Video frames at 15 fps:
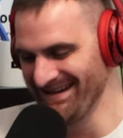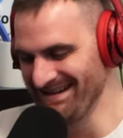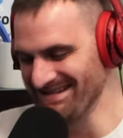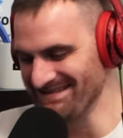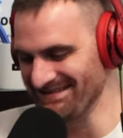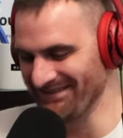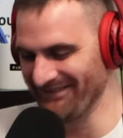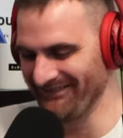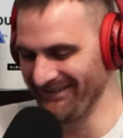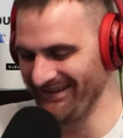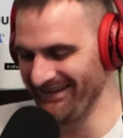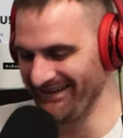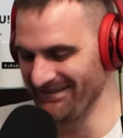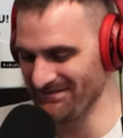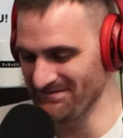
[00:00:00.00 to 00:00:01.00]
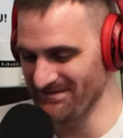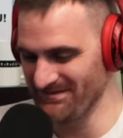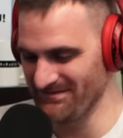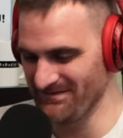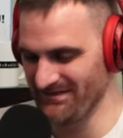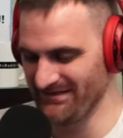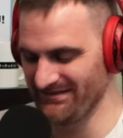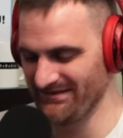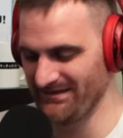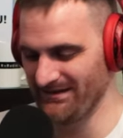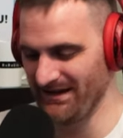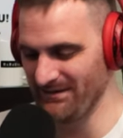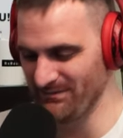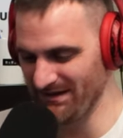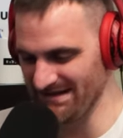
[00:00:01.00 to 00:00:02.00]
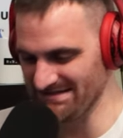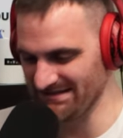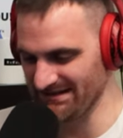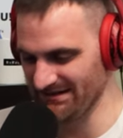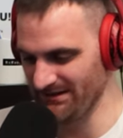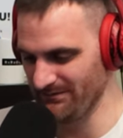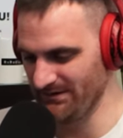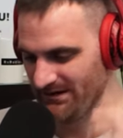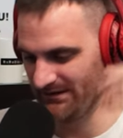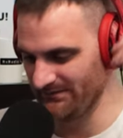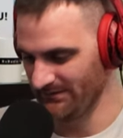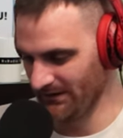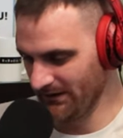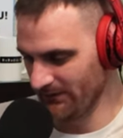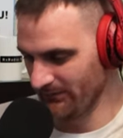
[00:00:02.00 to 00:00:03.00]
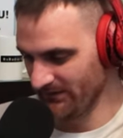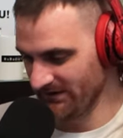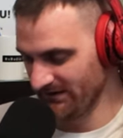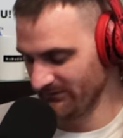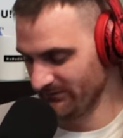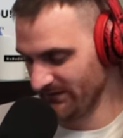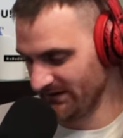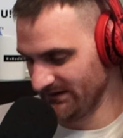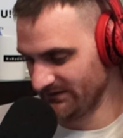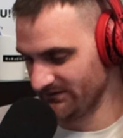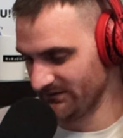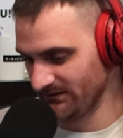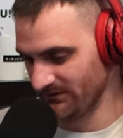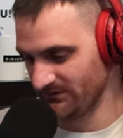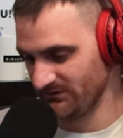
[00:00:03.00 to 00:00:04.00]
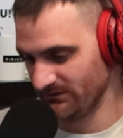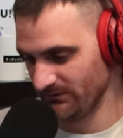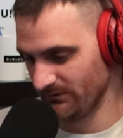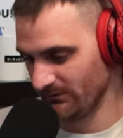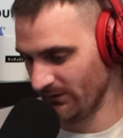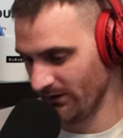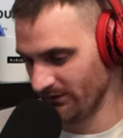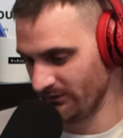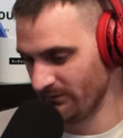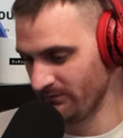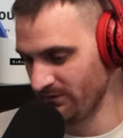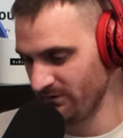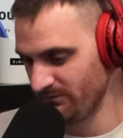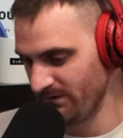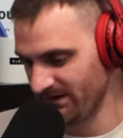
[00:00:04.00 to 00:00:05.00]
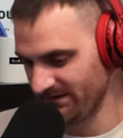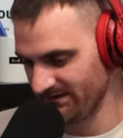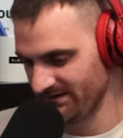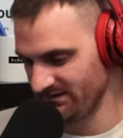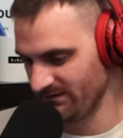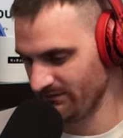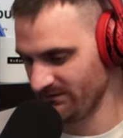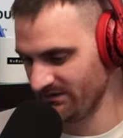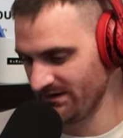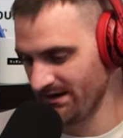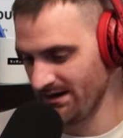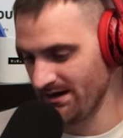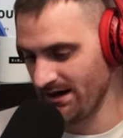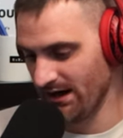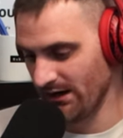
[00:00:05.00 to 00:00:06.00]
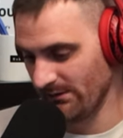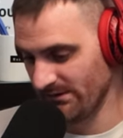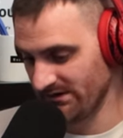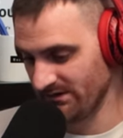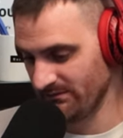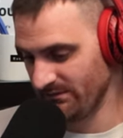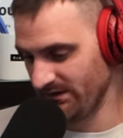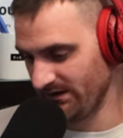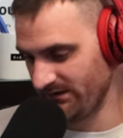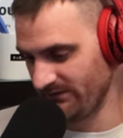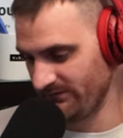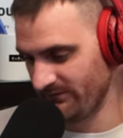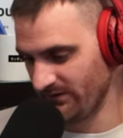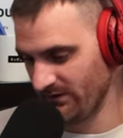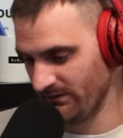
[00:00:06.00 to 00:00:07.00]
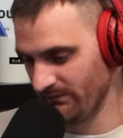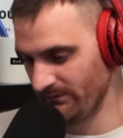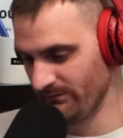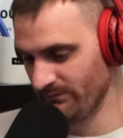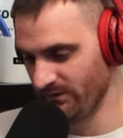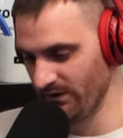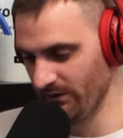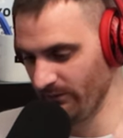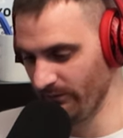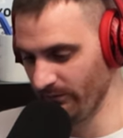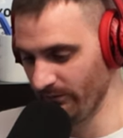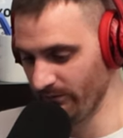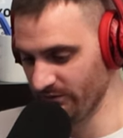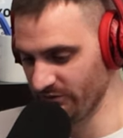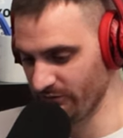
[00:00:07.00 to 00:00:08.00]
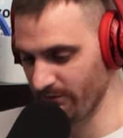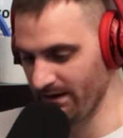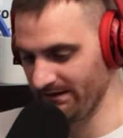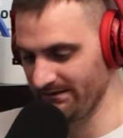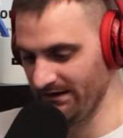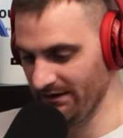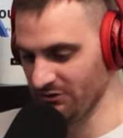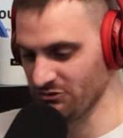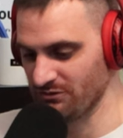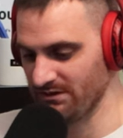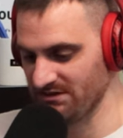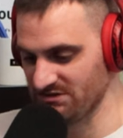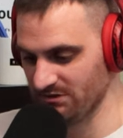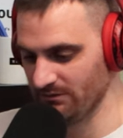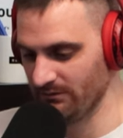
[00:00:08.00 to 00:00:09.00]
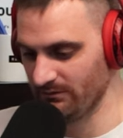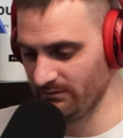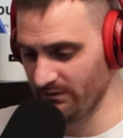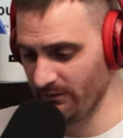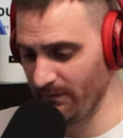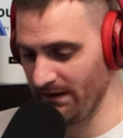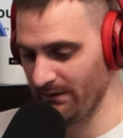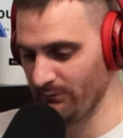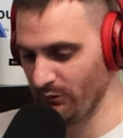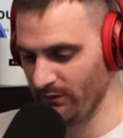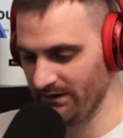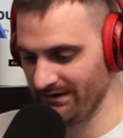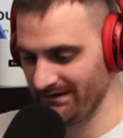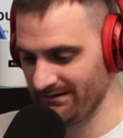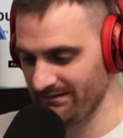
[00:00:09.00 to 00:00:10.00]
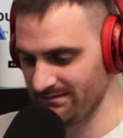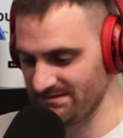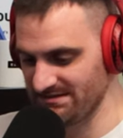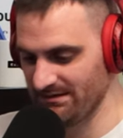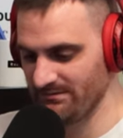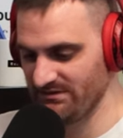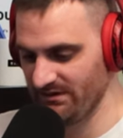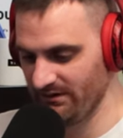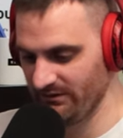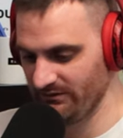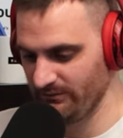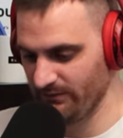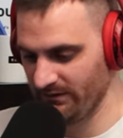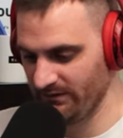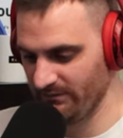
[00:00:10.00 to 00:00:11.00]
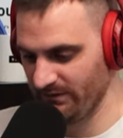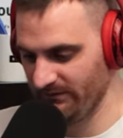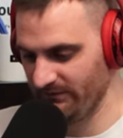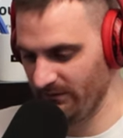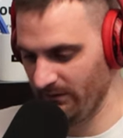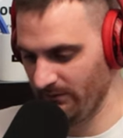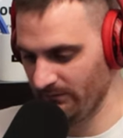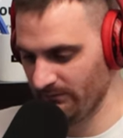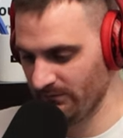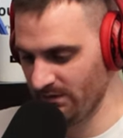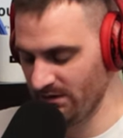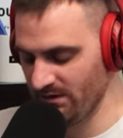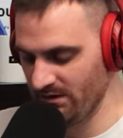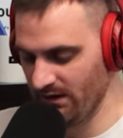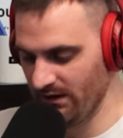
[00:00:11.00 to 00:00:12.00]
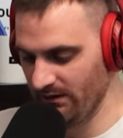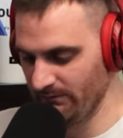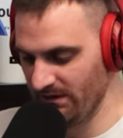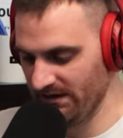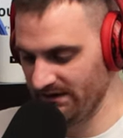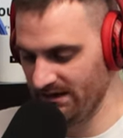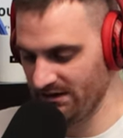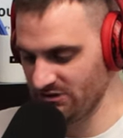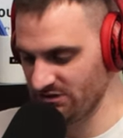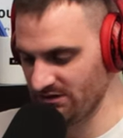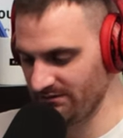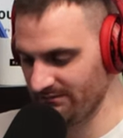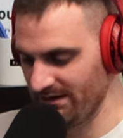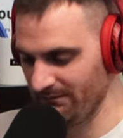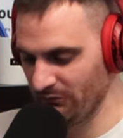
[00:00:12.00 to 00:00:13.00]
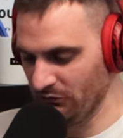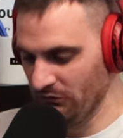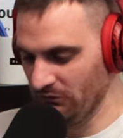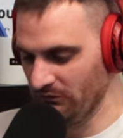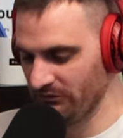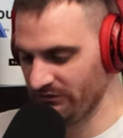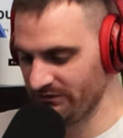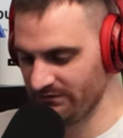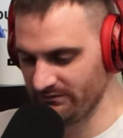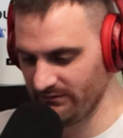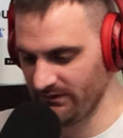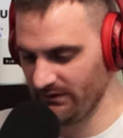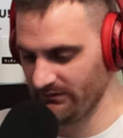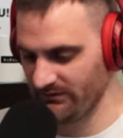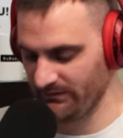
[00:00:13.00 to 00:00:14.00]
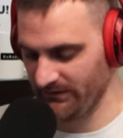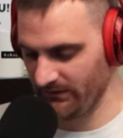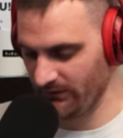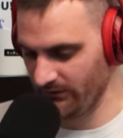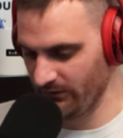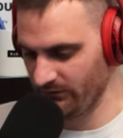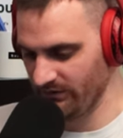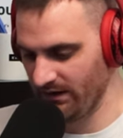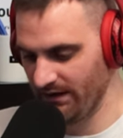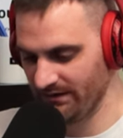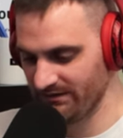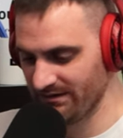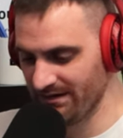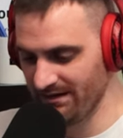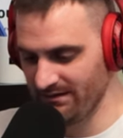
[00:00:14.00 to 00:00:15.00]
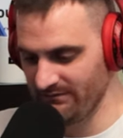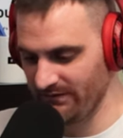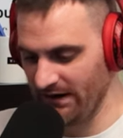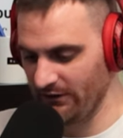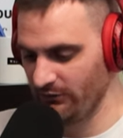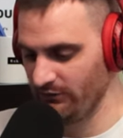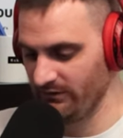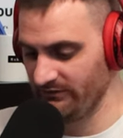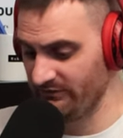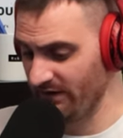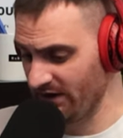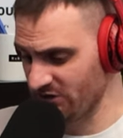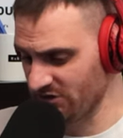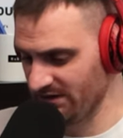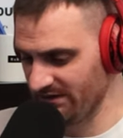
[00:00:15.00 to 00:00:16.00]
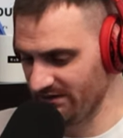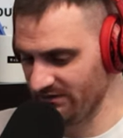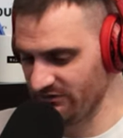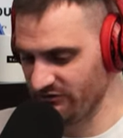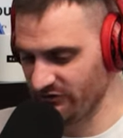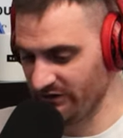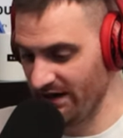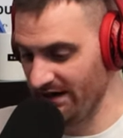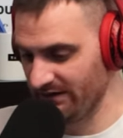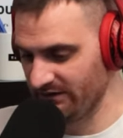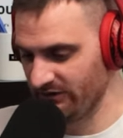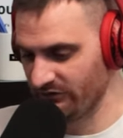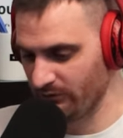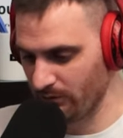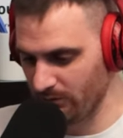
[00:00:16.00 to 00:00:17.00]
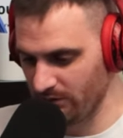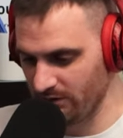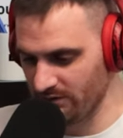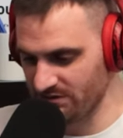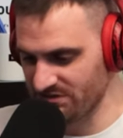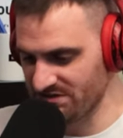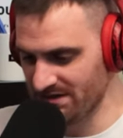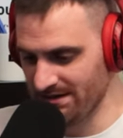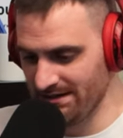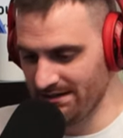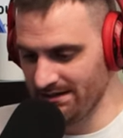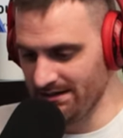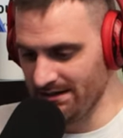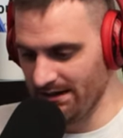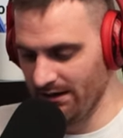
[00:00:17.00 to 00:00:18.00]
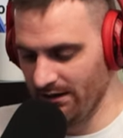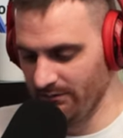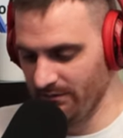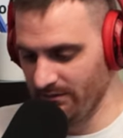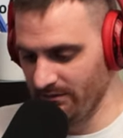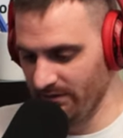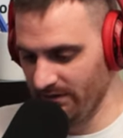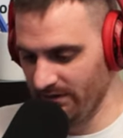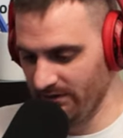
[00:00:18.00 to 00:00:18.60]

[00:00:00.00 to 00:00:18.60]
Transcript: so uh, aplastic anemia um, can be due to autoimmune mechanisms. Um, it can be from you know direct injury to hematopoietic stem cells, whether it be from uh, medication, chemicals, you know, something along those lines, viral infections, genetic disorders. Um, but